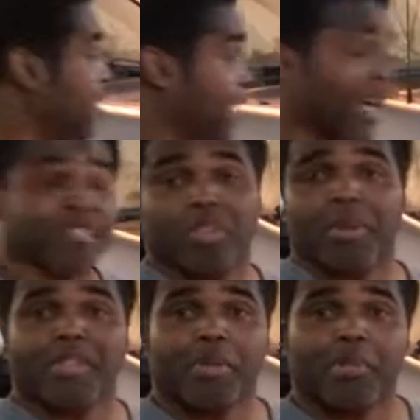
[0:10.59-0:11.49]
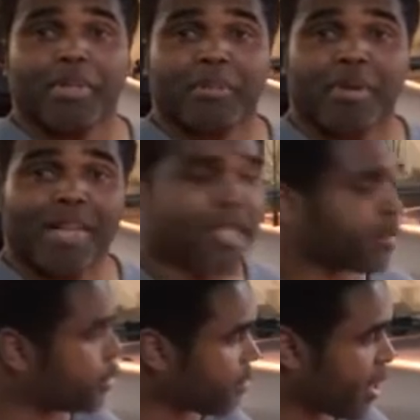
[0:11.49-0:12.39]
You guys know about the Trailblazer
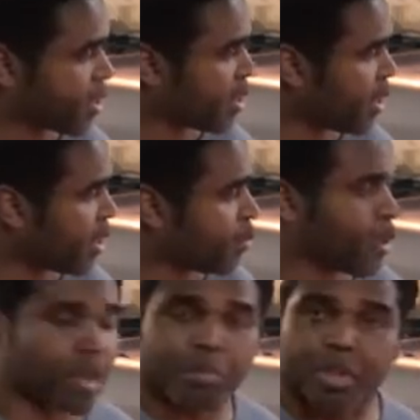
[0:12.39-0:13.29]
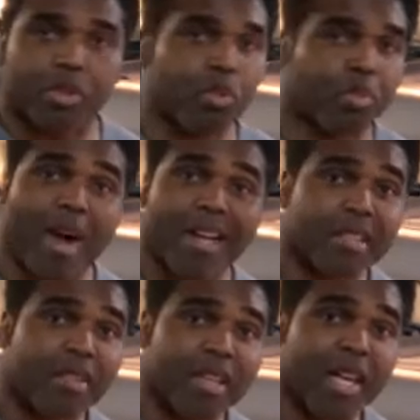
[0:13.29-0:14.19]
project. We're freshening it up. We're putting new
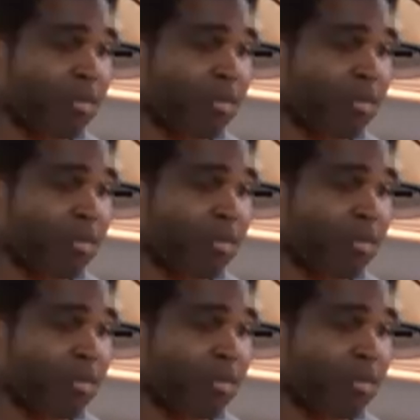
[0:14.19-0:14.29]
products on